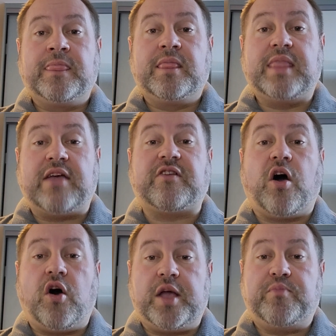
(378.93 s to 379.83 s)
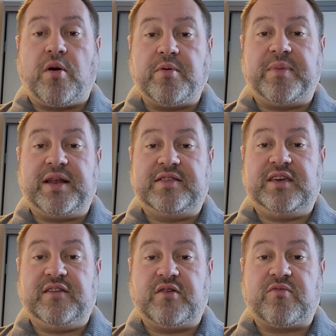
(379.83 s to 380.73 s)
there's a high
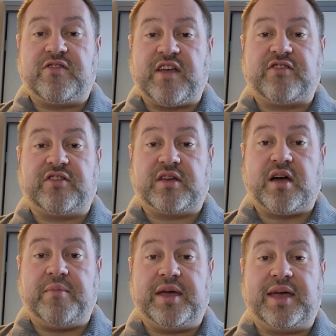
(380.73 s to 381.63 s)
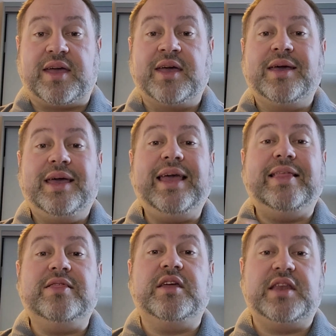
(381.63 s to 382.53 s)
probability of a recession coming
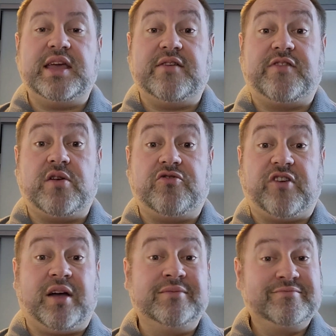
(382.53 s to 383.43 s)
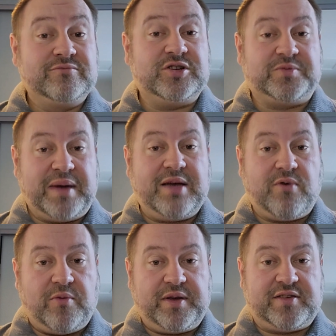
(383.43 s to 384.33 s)
in the near future, which may
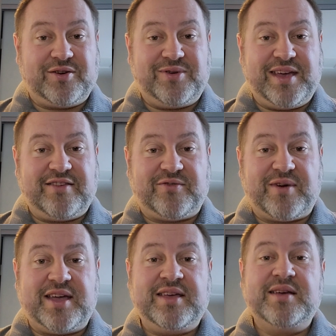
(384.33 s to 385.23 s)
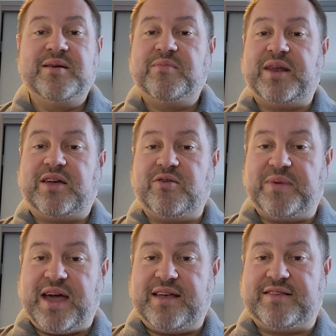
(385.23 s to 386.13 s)
well be 2 years away, but it could
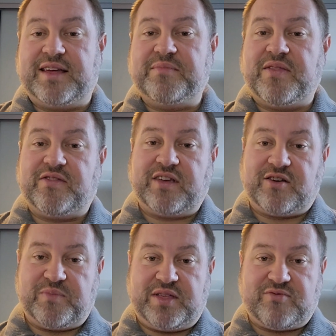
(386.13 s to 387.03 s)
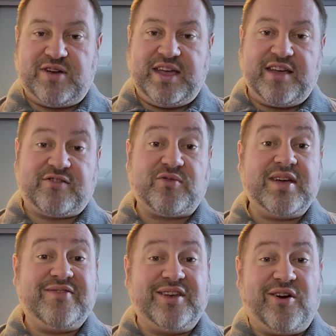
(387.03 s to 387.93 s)
be 18 months, it could be 3 years or
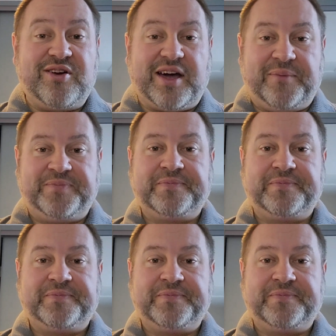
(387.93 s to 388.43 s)
even longer,